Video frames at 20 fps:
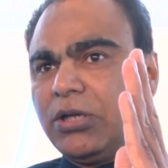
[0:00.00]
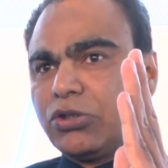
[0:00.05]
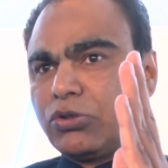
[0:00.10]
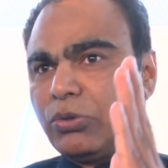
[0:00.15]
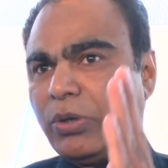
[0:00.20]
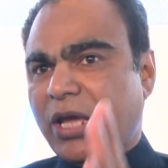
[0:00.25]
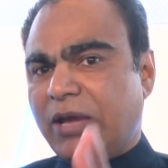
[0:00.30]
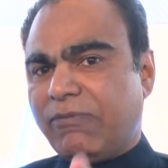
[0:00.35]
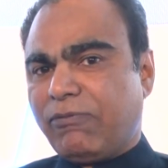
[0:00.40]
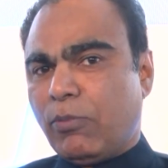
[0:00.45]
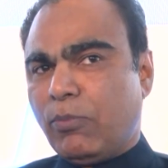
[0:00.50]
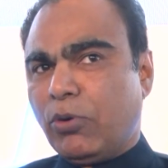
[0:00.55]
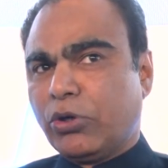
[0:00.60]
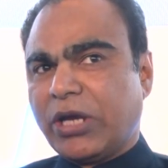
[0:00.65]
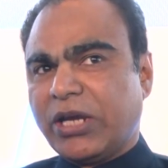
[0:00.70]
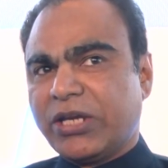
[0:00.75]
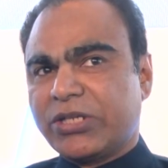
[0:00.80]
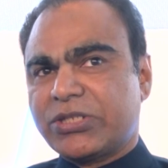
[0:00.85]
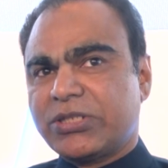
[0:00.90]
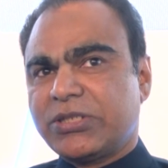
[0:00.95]
today for
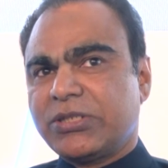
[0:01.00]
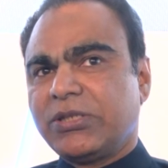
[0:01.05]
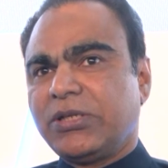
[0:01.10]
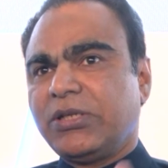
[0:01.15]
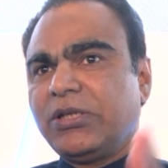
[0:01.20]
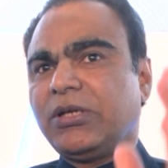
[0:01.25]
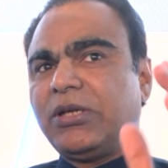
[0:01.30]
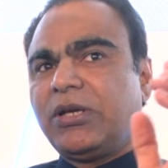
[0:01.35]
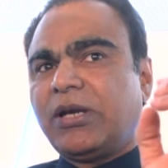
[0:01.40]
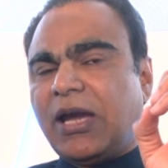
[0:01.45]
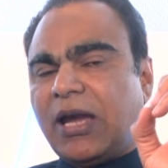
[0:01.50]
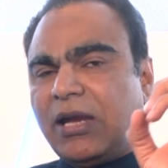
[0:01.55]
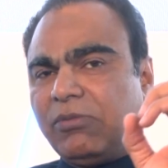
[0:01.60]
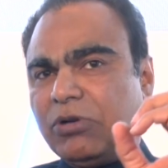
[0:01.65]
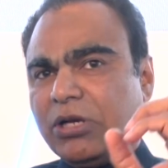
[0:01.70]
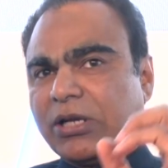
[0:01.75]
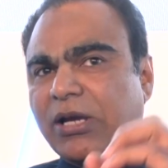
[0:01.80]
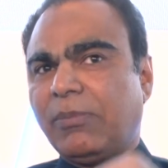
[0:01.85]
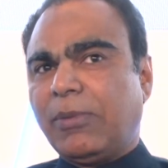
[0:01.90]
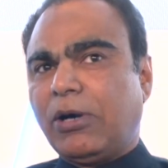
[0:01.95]
bookings and
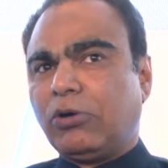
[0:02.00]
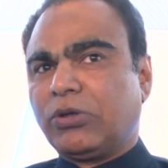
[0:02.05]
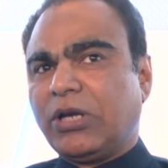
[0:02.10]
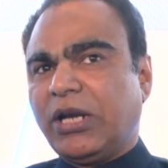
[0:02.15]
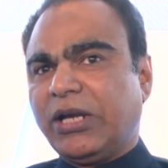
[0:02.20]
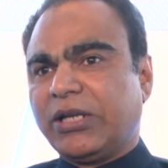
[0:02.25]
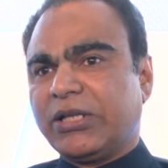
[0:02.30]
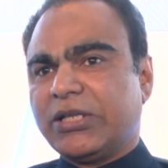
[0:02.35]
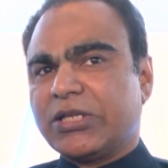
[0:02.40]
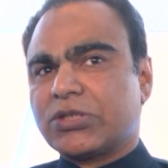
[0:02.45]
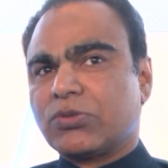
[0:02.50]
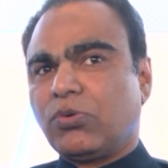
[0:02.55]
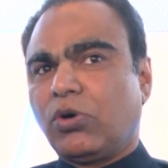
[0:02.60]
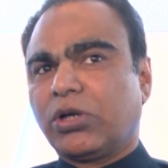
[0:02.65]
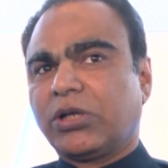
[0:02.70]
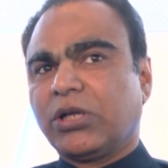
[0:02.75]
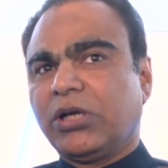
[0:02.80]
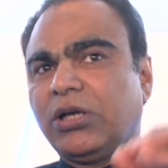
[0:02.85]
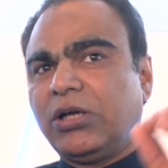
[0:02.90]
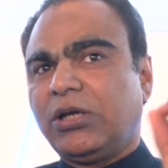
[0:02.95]
will come out later this
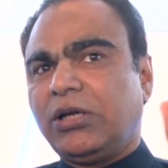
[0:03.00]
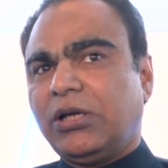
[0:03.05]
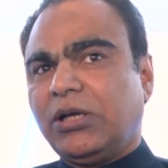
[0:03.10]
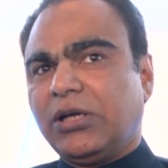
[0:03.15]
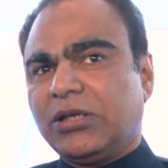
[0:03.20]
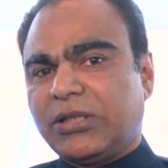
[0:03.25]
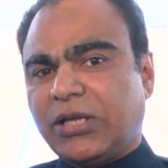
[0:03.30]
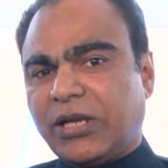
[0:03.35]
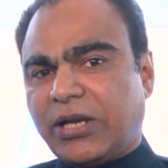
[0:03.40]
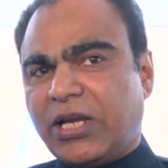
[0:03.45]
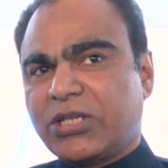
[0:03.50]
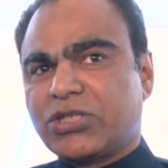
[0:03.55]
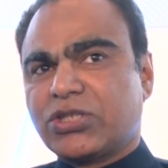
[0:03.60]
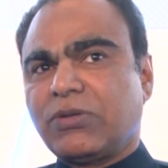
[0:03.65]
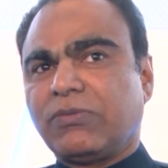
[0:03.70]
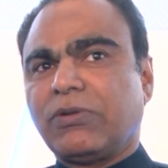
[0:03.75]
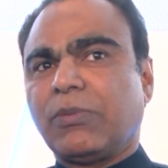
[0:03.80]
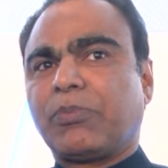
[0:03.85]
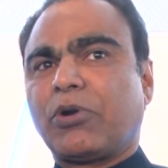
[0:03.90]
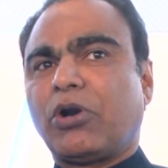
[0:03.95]
quarter. The rest
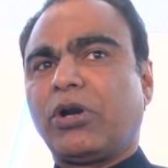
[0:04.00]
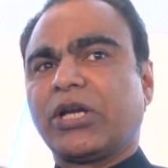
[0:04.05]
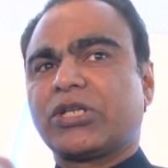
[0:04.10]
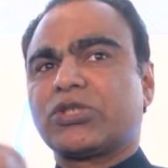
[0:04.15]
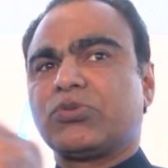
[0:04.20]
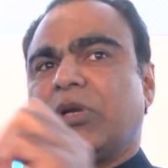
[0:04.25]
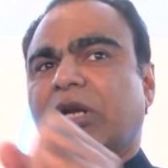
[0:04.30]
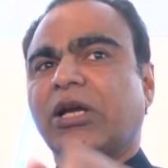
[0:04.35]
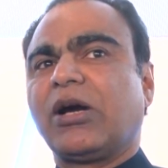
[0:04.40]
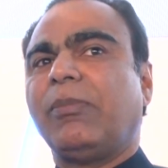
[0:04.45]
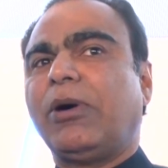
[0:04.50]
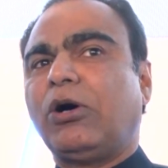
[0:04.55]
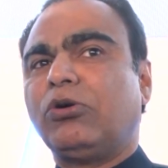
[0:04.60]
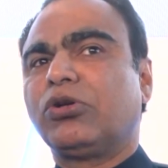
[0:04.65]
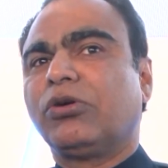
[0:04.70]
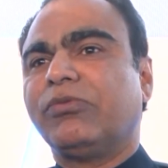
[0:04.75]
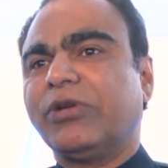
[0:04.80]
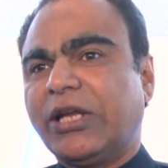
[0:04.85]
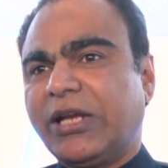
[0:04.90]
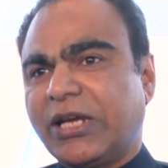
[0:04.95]
of the products will come
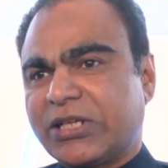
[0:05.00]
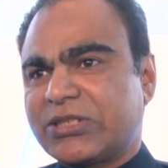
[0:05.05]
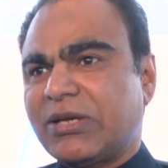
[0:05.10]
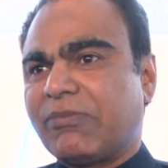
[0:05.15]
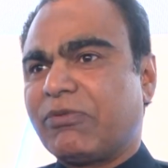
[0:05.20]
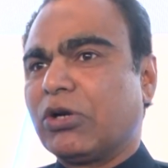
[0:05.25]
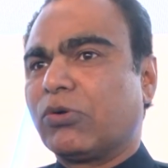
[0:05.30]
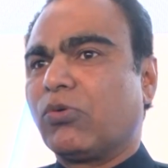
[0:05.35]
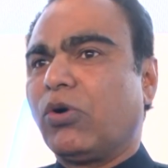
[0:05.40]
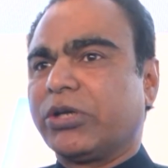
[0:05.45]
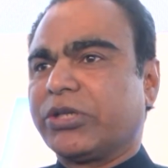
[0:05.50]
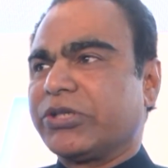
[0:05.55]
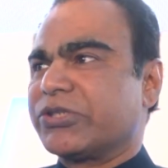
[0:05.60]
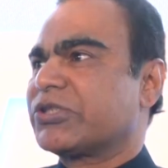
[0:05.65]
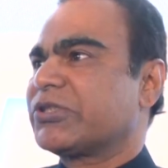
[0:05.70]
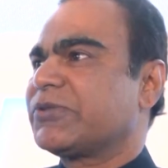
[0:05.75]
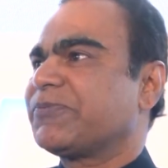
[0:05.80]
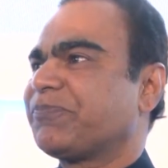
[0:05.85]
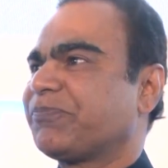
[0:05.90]
out over the next several quarters.